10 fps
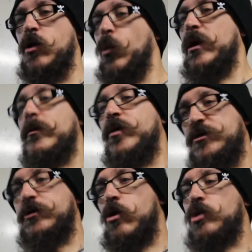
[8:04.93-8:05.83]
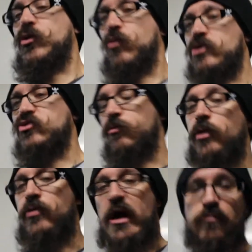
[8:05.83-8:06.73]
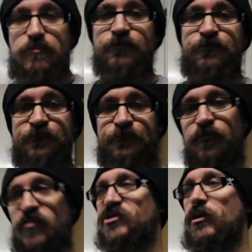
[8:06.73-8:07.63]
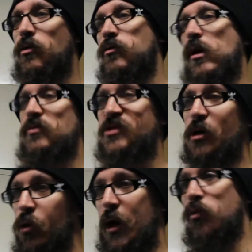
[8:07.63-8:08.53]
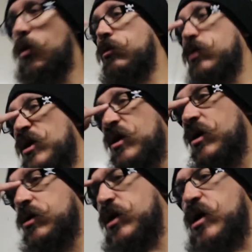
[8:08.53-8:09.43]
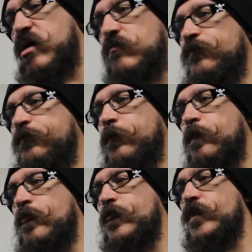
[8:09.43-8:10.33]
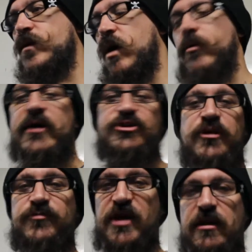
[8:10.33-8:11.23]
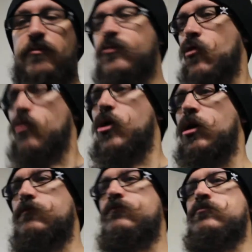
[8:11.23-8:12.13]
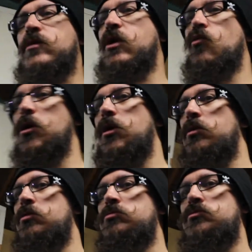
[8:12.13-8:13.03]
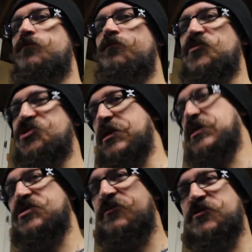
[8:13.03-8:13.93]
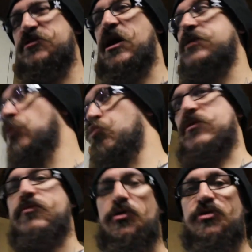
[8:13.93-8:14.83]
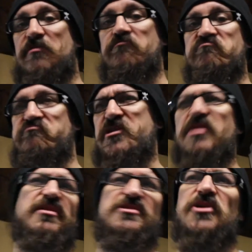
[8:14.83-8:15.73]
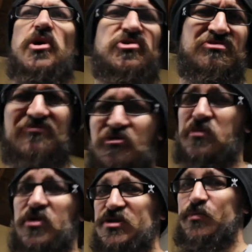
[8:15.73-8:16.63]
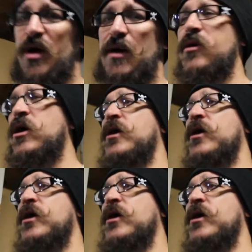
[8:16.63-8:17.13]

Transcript: When I bought the car, the rears were blown out. So I was like, okay, well, I'll buy a cheap set, throw them on. I will send these off to Tine. They'll rebuild them. I think it's like 140 bucks a pop.